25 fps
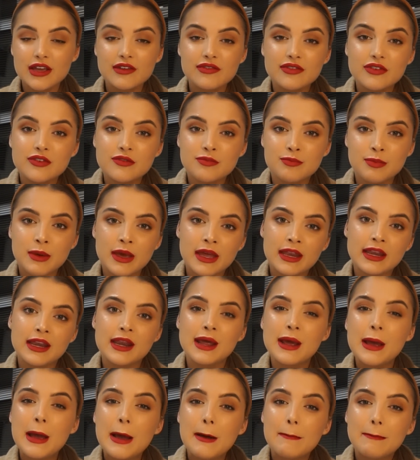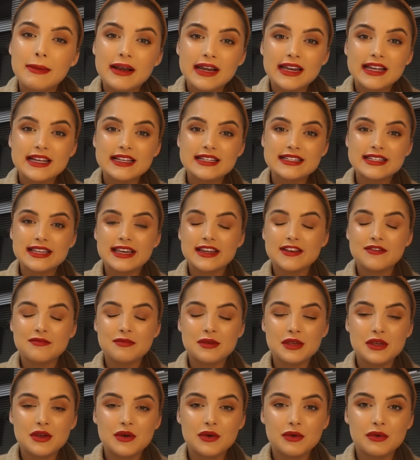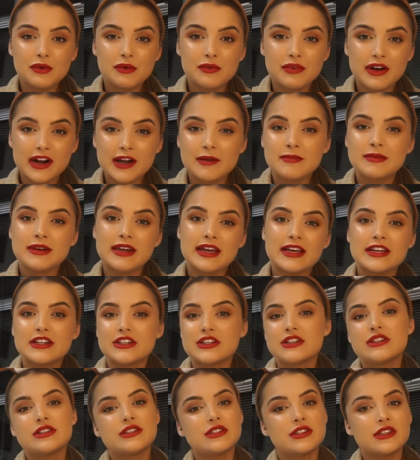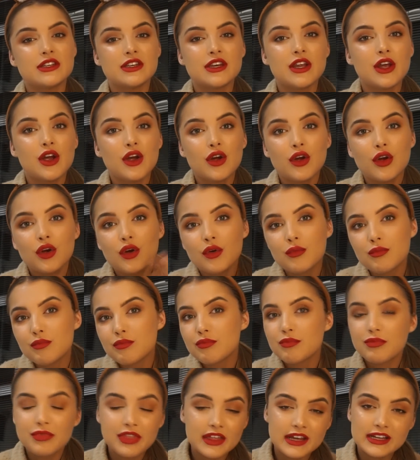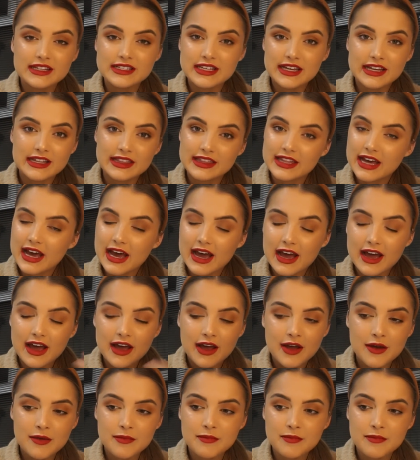If you've been, please leave me your recommendations and things like that,